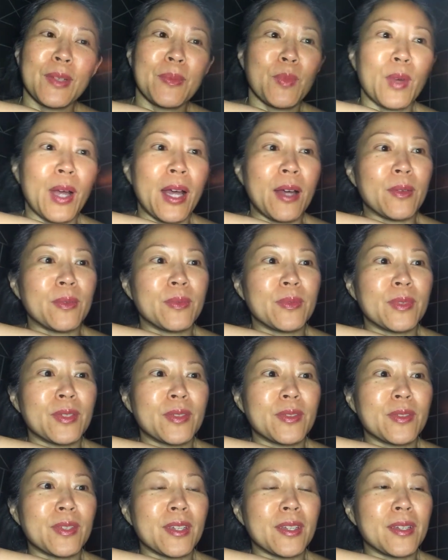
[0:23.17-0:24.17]
Wow,
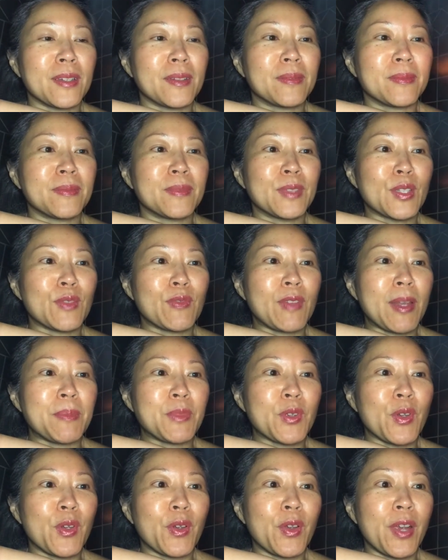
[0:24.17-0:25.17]
this, uh, this
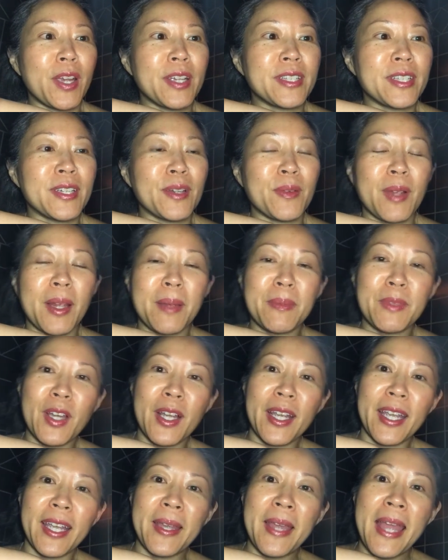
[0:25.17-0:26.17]
flame's going crazy here while I'm
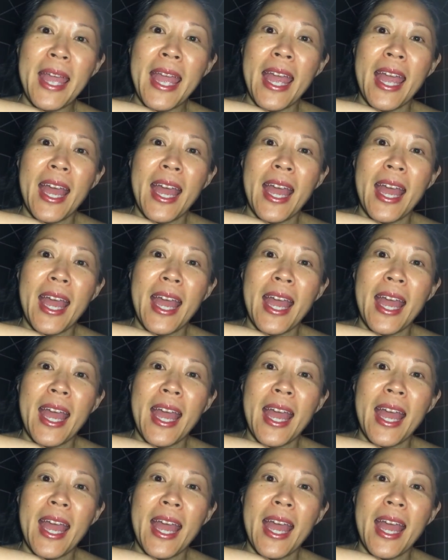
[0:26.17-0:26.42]
talking.